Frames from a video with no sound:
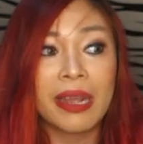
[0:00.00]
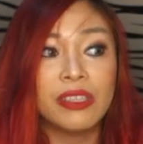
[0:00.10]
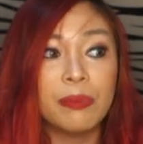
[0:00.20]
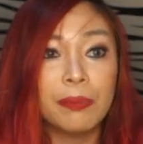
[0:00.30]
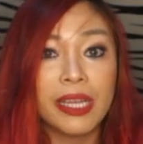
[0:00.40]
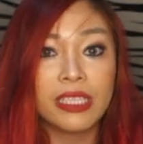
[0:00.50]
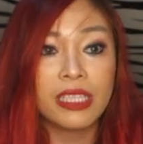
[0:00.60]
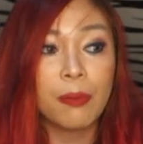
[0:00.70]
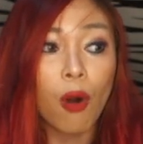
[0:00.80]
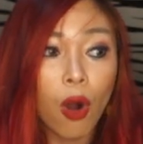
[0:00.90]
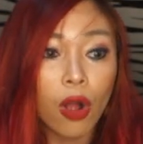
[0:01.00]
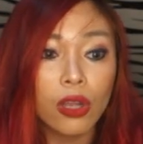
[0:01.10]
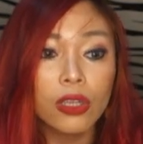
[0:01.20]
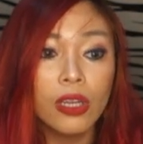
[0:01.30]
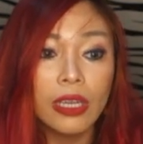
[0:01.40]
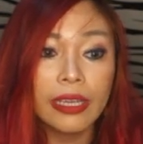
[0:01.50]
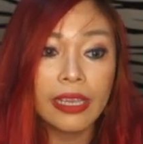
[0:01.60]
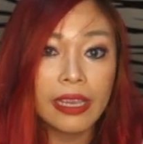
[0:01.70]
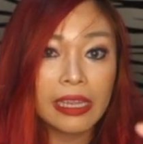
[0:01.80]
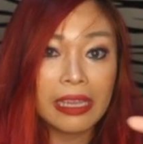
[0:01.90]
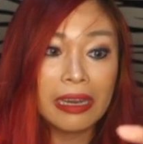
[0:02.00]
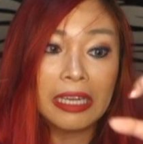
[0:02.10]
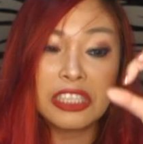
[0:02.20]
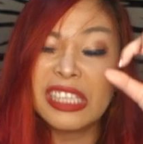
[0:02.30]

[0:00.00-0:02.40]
I had to place them all in